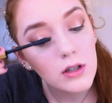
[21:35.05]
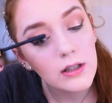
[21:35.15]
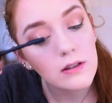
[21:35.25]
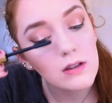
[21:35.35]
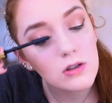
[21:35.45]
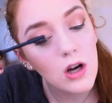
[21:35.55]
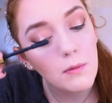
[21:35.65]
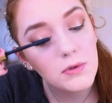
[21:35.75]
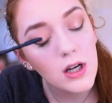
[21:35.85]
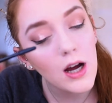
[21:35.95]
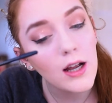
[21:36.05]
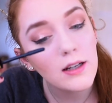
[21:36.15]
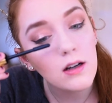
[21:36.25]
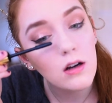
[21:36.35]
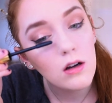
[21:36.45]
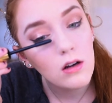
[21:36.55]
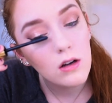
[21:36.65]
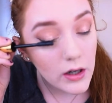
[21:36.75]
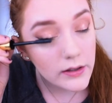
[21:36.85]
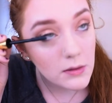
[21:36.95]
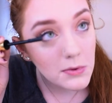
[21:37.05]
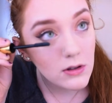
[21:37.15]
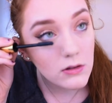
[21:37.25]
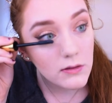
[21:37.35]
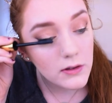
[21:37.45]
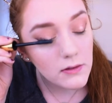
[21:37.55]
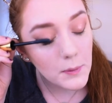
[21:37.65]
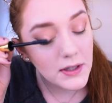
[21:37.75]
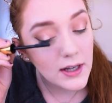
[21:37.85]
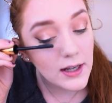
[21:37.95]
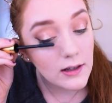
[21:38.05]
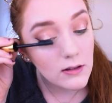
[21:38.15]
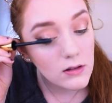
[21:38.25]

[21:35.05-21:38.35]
Gets the job done. Guys, I'm so nervous for my date.